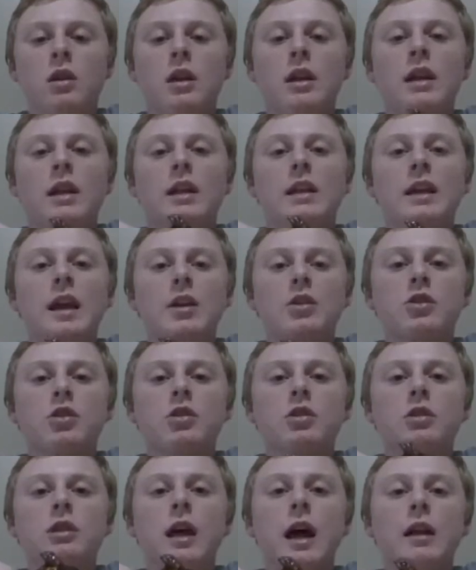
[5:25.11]
It
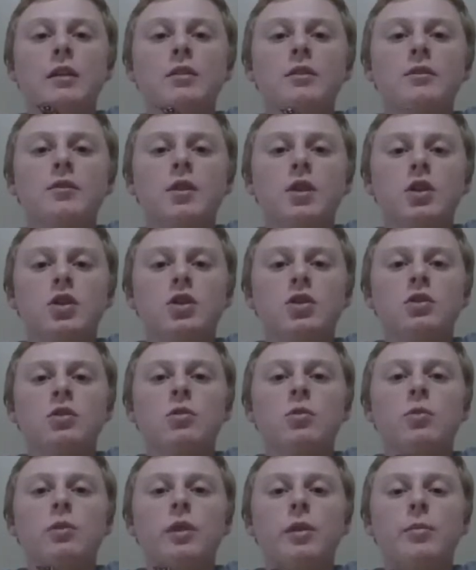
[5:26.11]
catches lots of fish
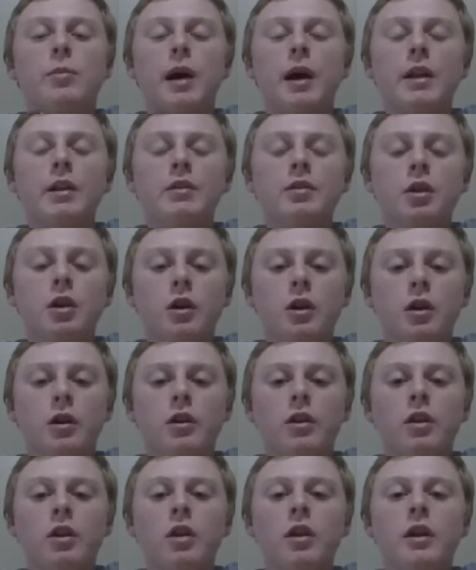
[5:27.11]
when the bite is
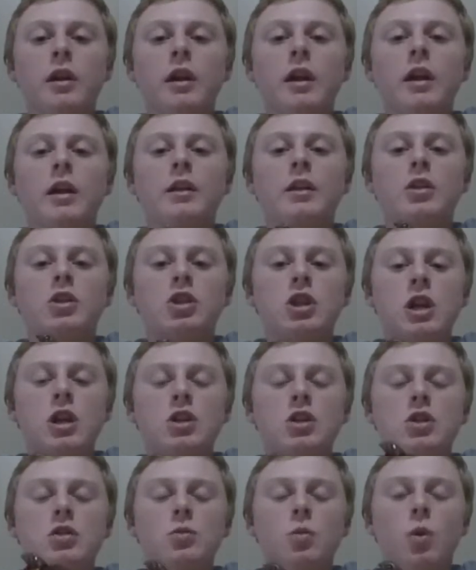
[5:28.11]
hard and the
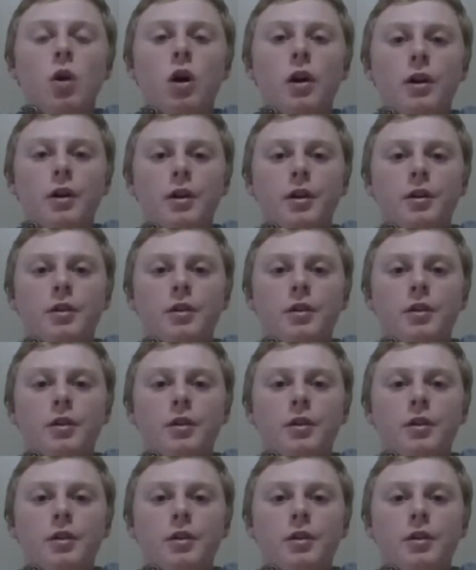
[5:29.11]
changing water.